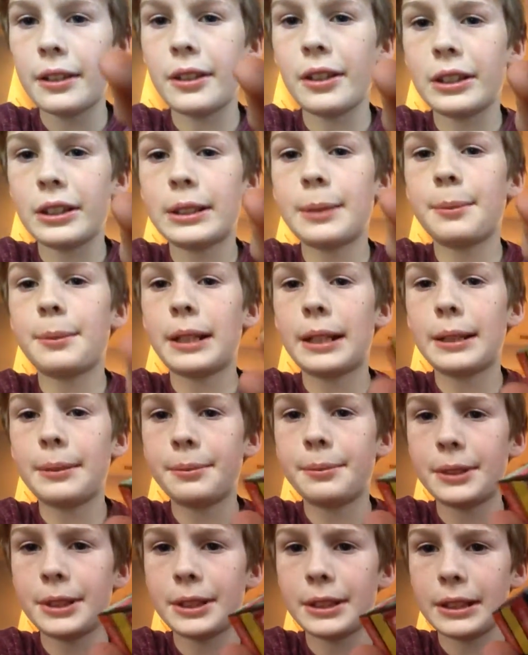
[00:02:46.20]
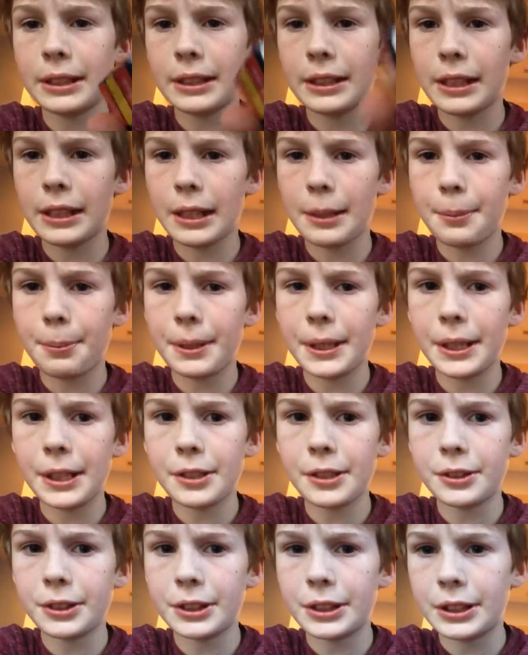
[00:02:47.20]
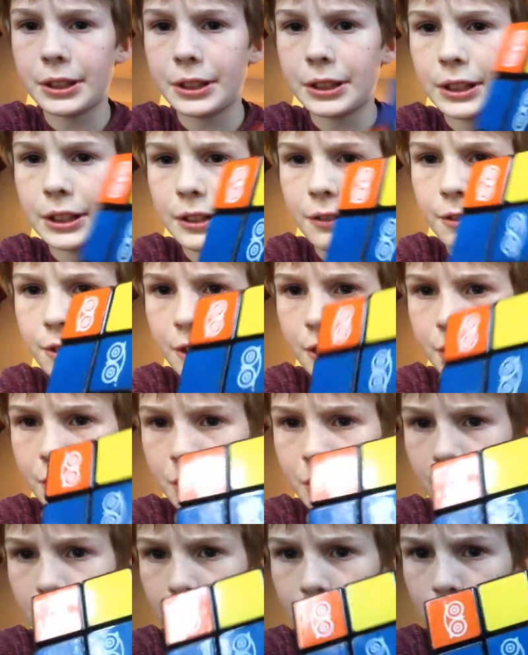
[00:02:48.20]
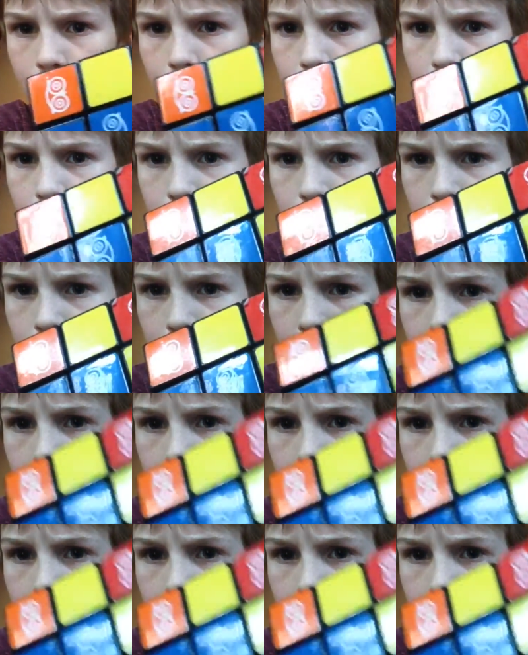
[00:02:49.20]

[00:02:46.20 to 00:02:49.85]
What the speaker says: look, sometimes it, like, peels and stuff. Like, I'll show you right here.